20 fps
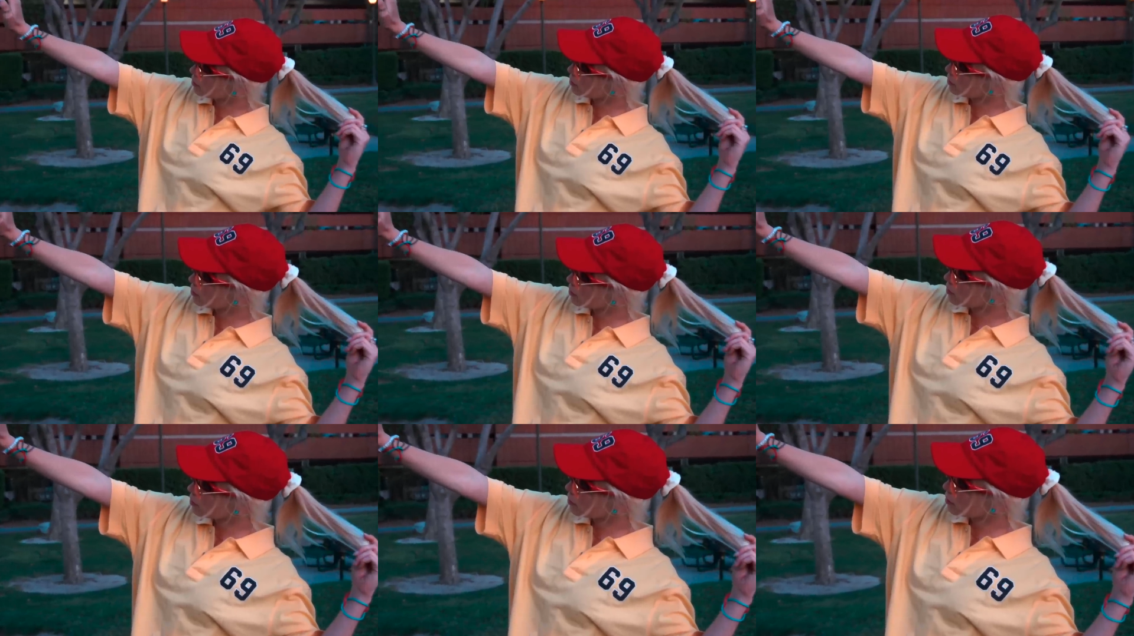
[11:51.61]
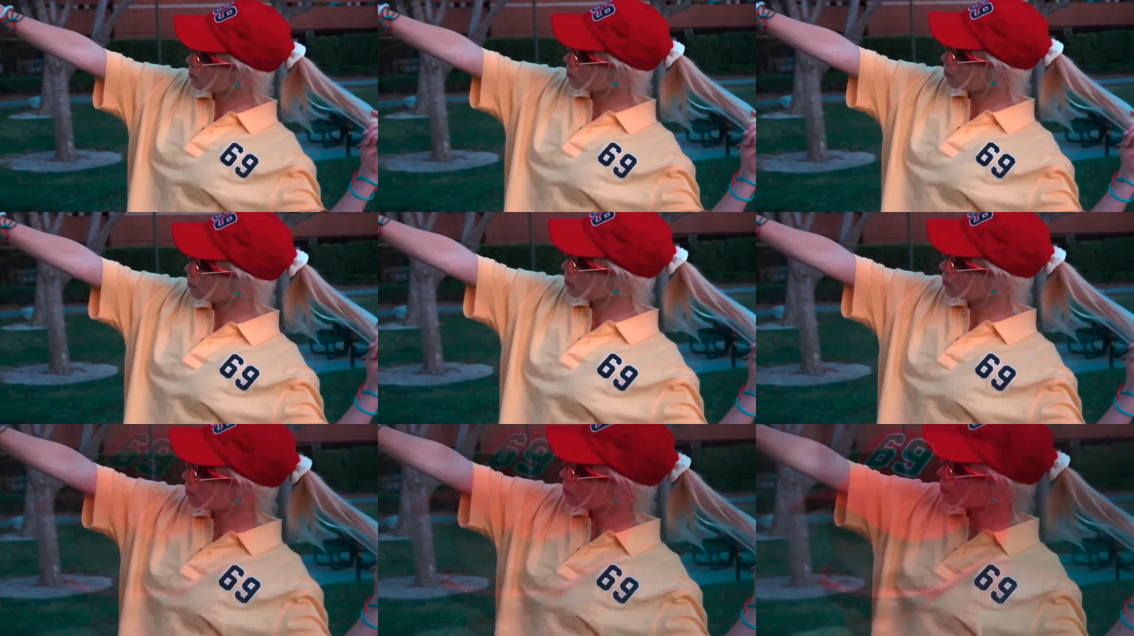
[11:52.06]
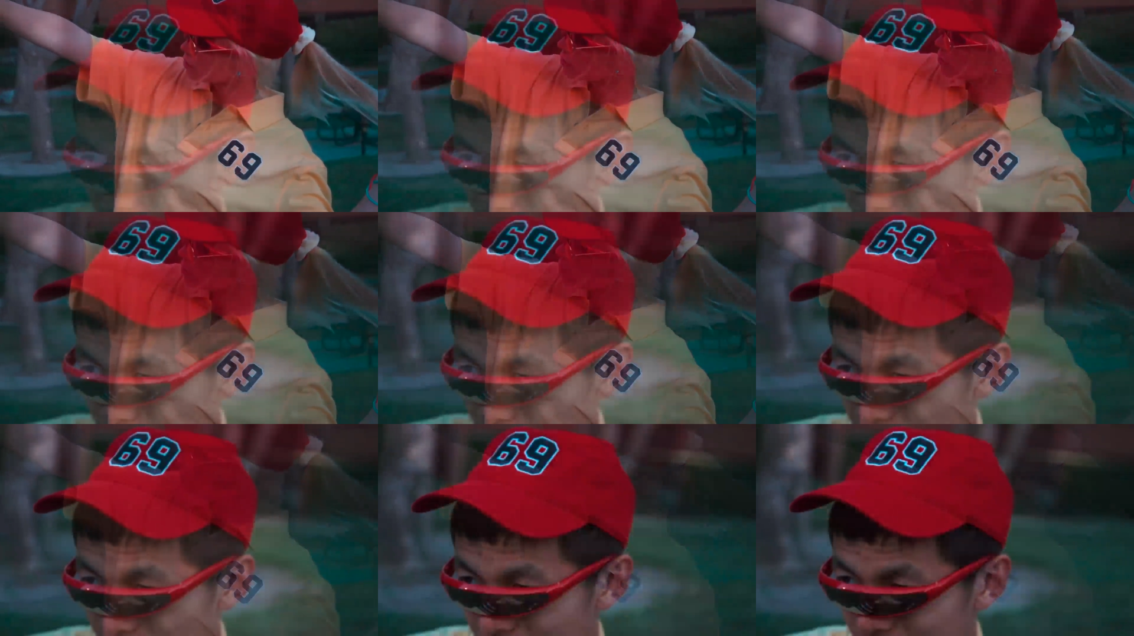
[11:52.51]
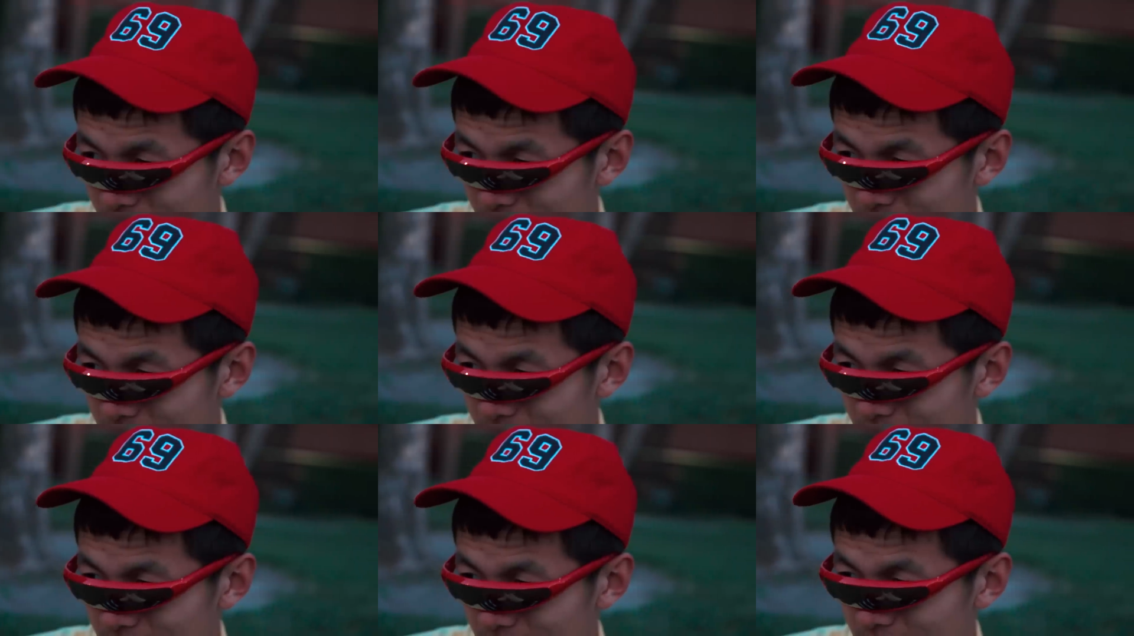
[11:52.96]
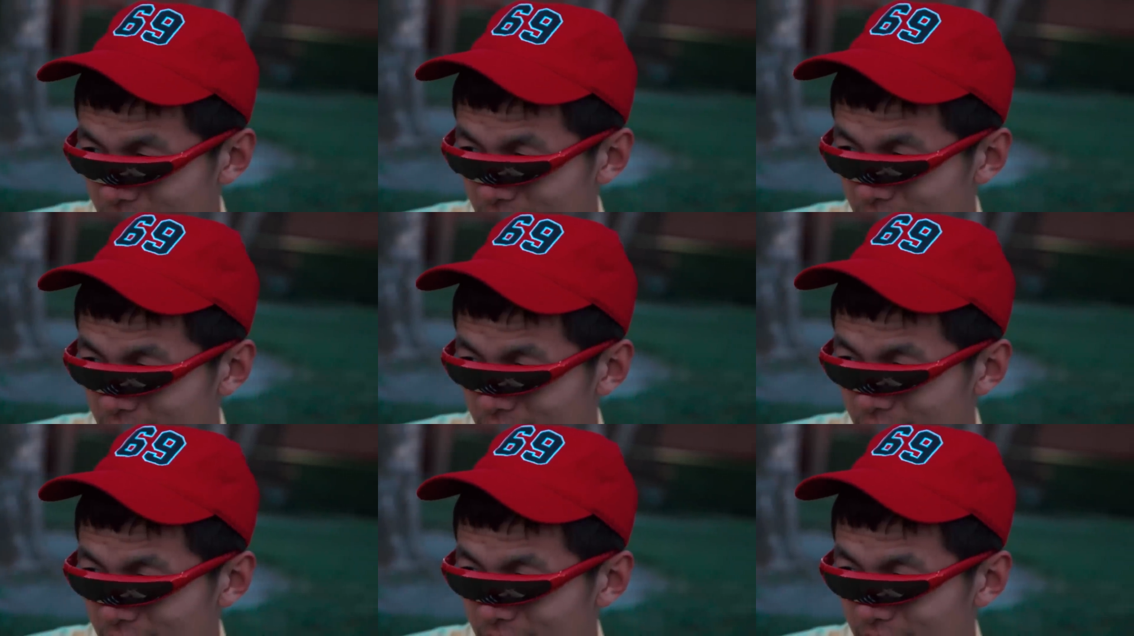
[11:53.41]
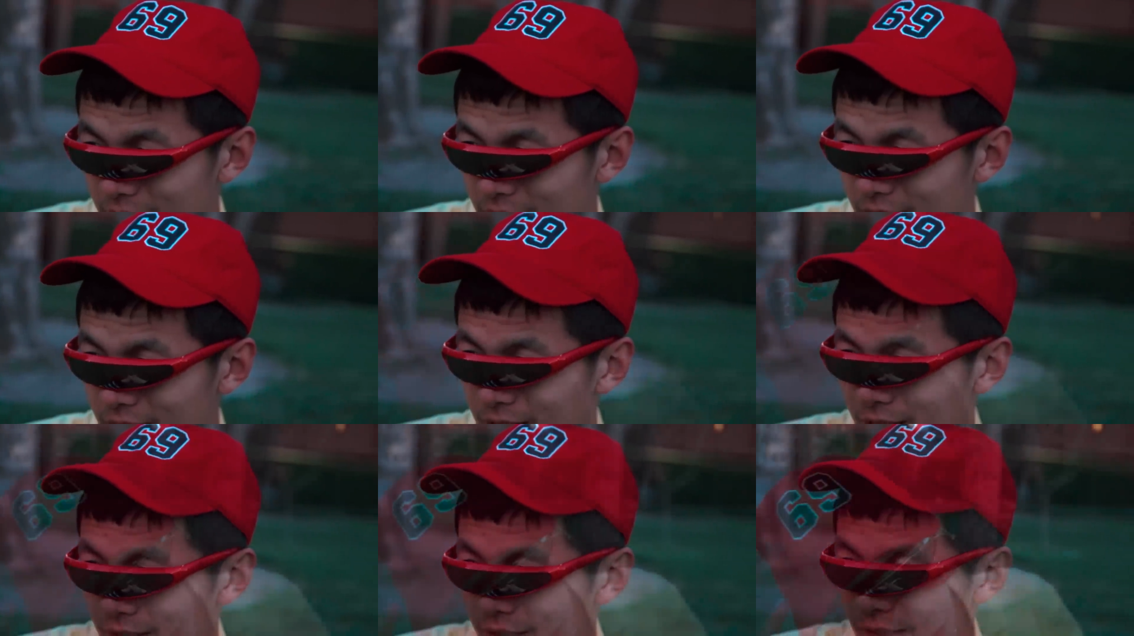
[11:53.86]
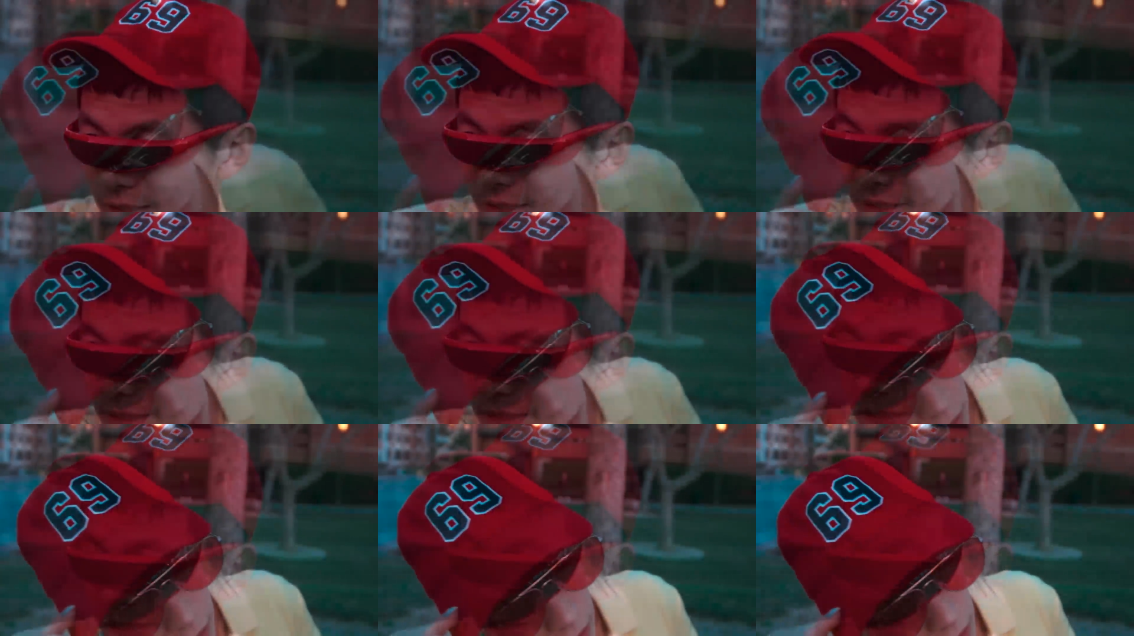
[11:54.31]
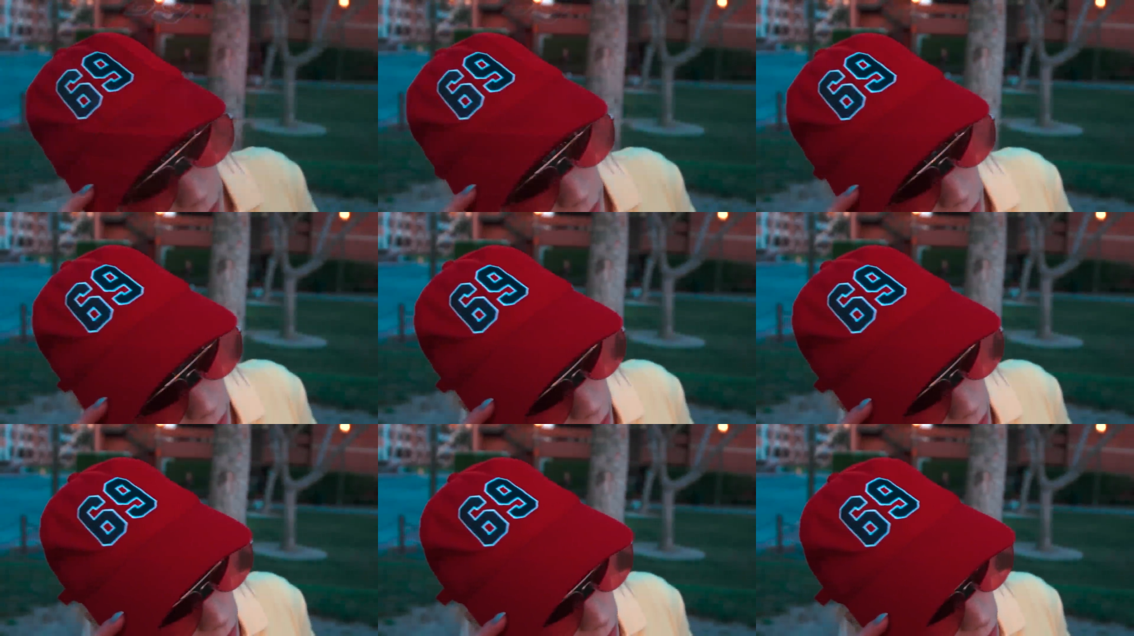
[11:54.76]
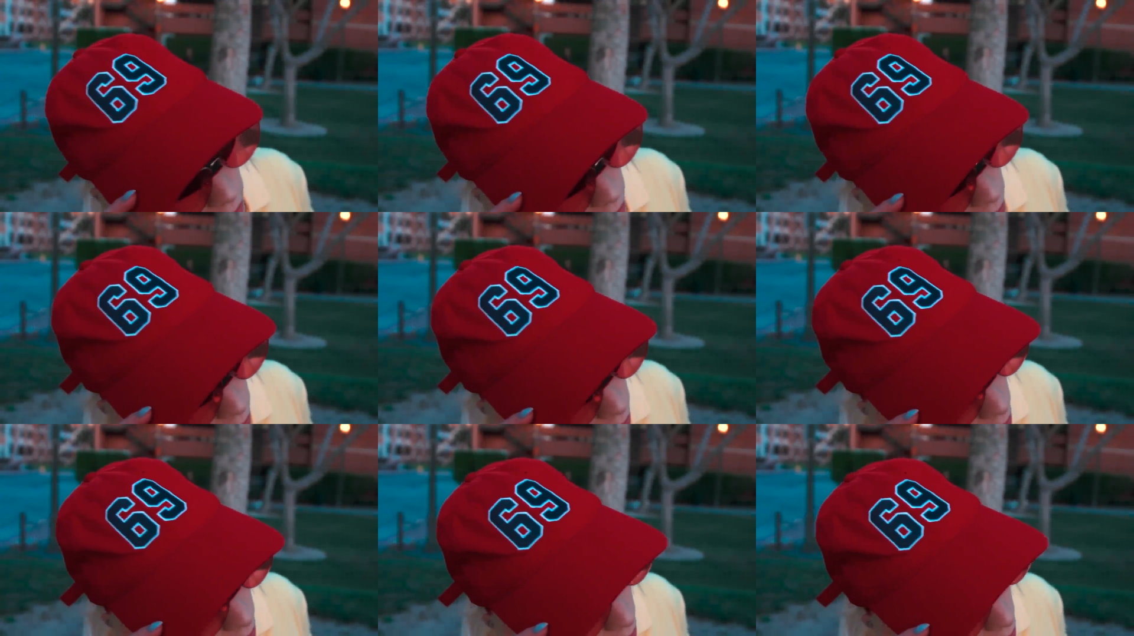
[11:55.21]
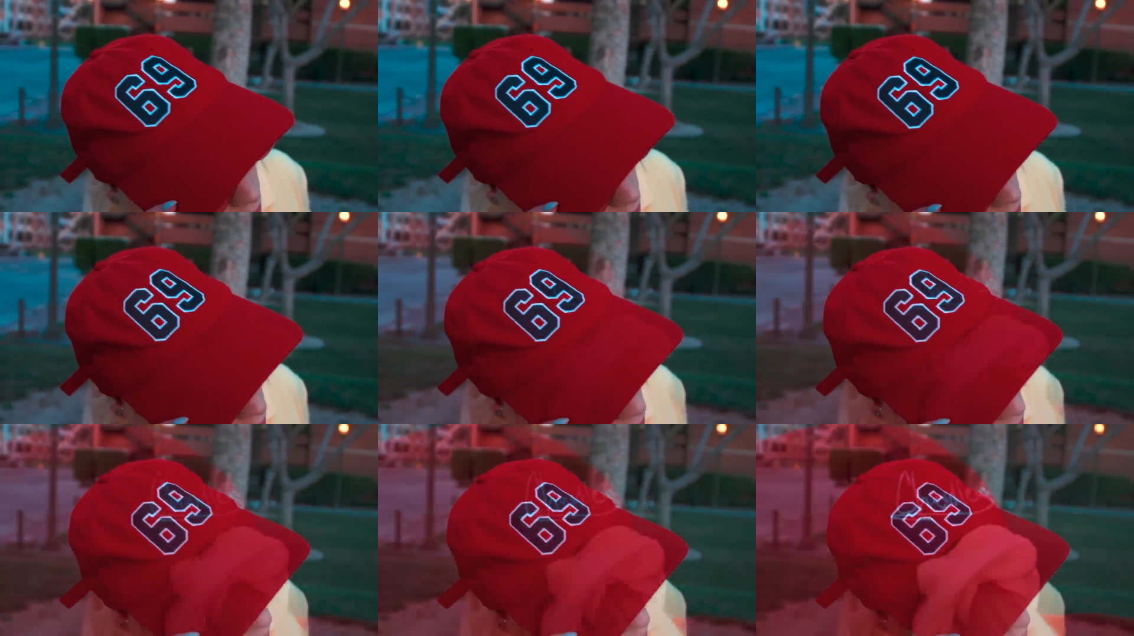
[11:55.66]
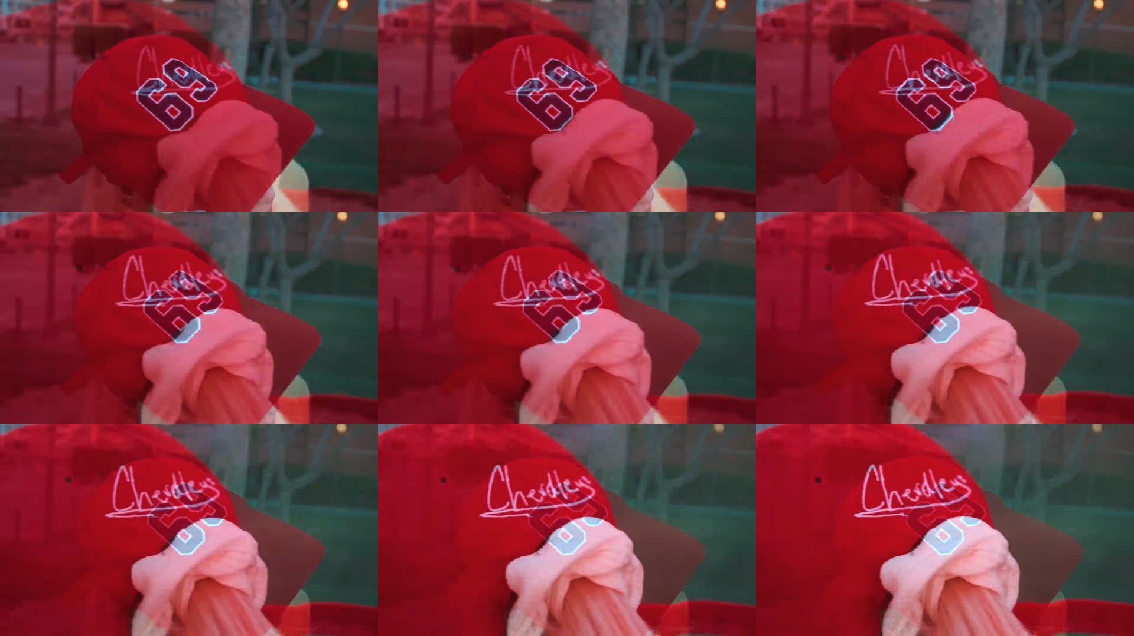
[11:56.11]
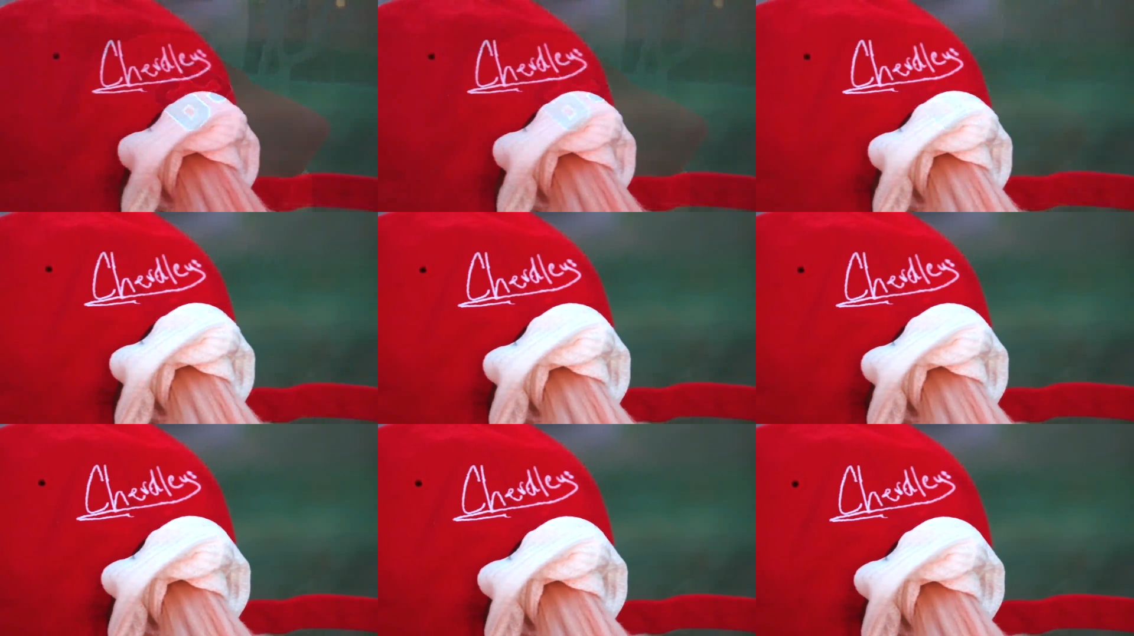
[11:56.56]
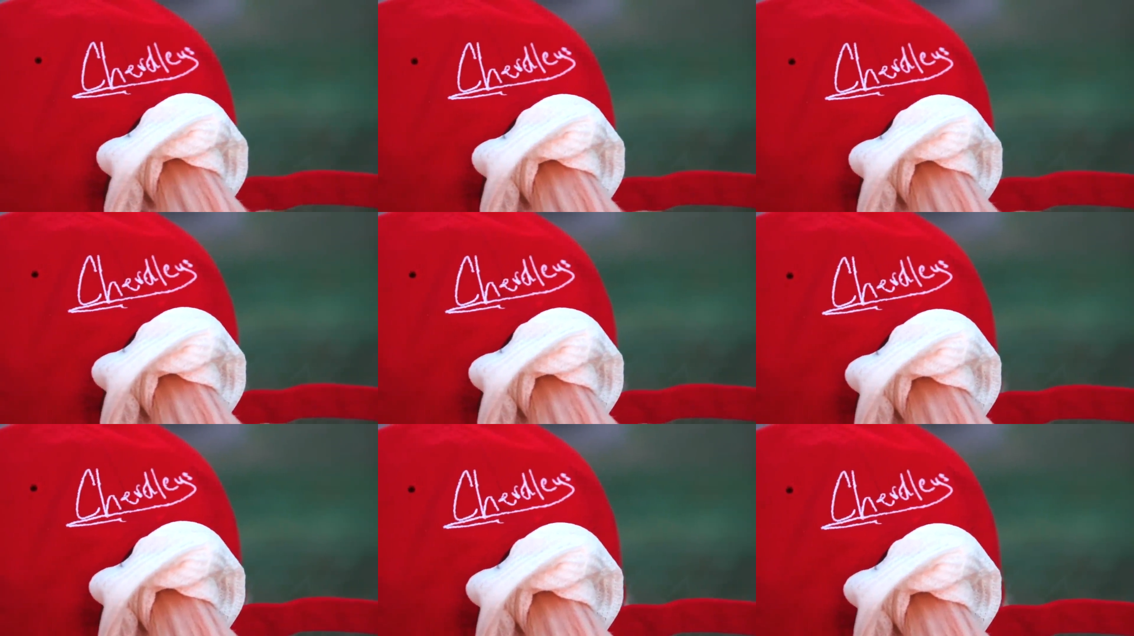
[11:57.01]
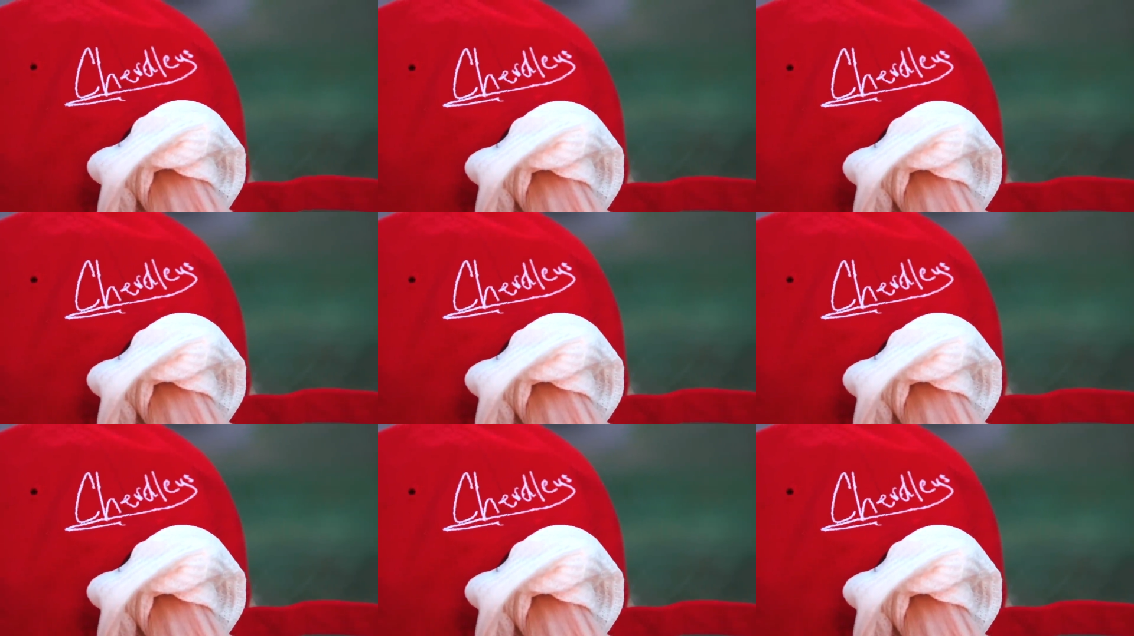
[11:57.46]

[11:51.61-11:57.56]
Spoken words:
(no speaker visible)